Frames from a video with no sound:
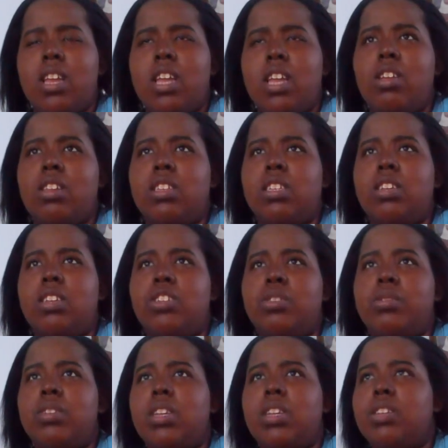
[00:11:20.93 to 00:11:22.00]
No, so she
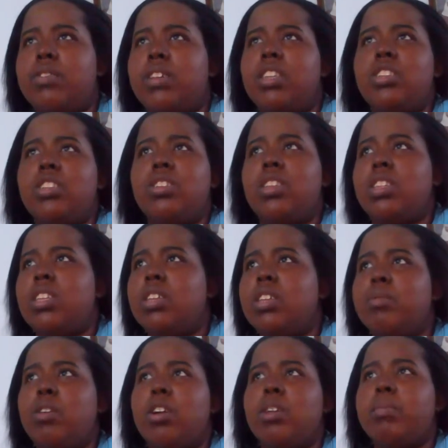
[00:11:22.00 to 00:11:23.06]
was like the relationship with
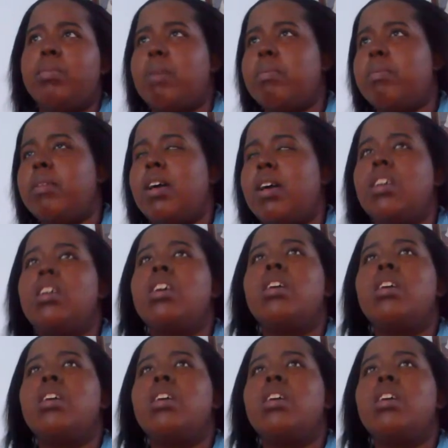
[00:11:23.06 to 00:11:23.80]
Mike, blah blah blah.